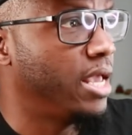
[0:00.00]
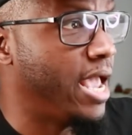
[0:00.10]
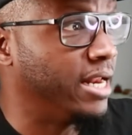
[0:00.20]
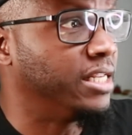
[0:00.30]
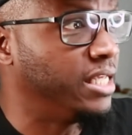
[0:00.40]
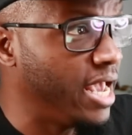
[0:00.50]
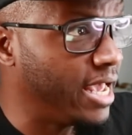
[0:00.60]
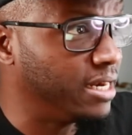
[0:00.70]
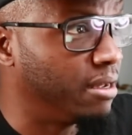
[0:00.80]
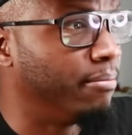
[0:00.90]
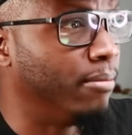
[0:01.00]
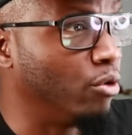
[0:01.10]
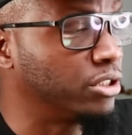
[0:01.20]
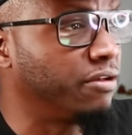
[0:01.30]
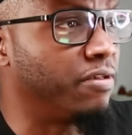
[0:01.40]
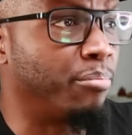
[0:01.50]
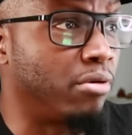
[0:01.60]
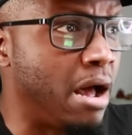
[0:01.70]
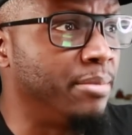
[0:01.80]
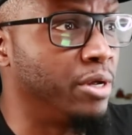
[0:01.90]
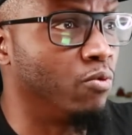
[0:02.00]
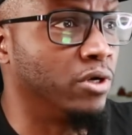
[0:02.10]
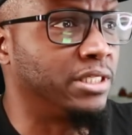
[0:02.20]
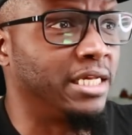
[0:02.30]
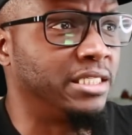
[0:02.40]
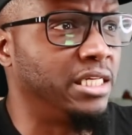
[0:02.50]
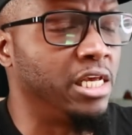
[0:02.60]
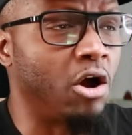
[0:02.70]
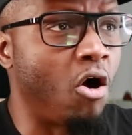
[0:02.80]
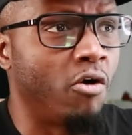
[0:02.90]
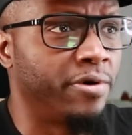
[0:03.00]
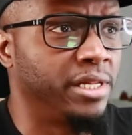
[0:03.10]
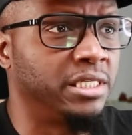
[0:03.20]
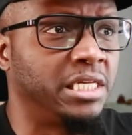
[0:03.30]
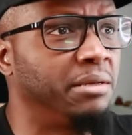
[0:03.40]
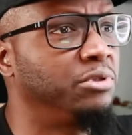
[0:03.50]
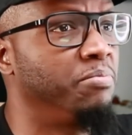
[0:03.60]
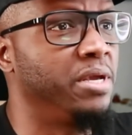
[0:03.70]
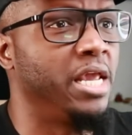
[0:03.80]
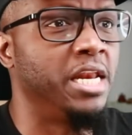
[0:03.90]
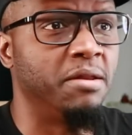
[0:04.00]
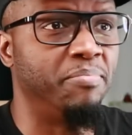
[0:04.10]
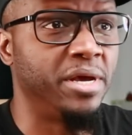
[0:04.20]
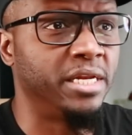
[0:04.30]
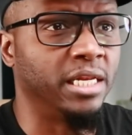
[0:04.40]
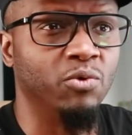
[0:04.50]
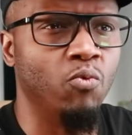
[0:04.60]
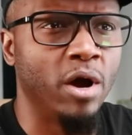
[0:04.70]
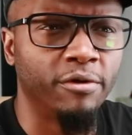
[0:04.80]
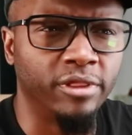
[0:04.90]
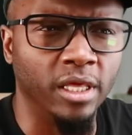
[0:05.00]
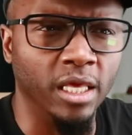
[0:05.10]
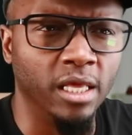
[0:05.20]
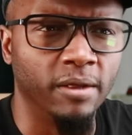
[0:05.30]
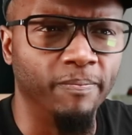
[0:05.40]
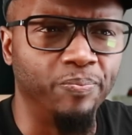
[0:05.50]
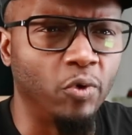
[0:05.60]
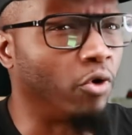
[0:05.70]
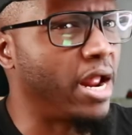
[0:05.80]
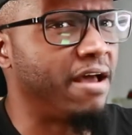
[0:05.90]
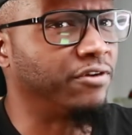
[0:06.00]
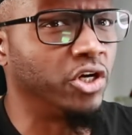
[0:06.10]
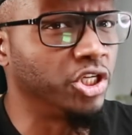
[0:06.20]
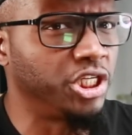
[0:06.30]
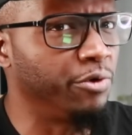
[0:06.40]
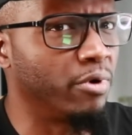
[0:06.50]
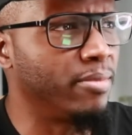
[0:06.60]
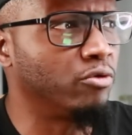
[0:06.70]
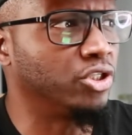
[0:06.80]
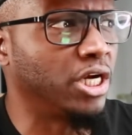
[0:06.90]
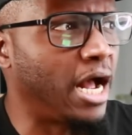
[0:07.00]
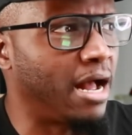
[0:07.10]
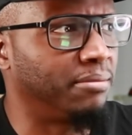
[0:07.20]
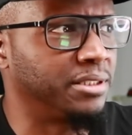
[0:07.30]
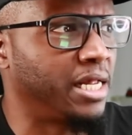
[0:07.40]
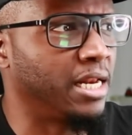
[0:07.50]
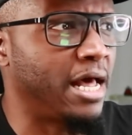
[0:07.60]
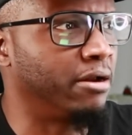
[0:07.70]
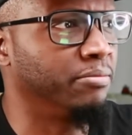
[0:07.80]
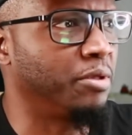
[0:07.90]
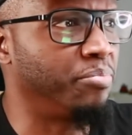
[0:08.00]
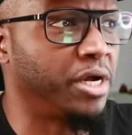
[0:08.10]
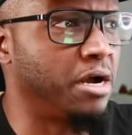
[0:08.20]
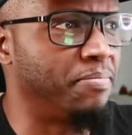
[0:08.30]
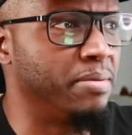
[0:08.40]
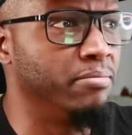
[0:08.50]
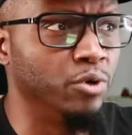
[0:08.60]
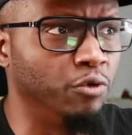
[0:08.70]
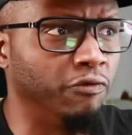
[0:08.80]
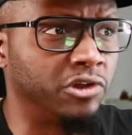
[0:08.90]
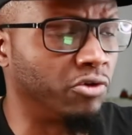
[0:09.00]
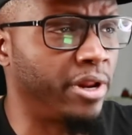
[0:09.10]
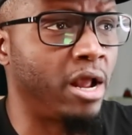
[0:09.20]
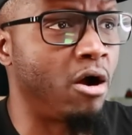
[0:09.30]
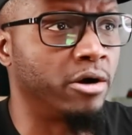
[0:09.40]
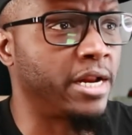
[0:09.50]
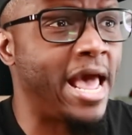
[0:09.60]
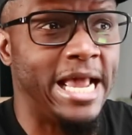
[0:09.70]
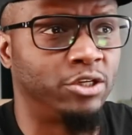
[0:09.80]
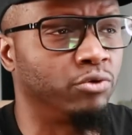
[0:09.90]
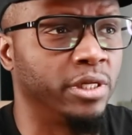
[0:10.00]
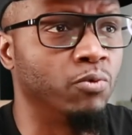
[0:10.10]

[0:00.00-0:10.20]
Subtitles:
And yet, most of the prominent ones I see already seem to be independently wealthy or have cushy remote jobs that allow them to pick up and move so they aren't actually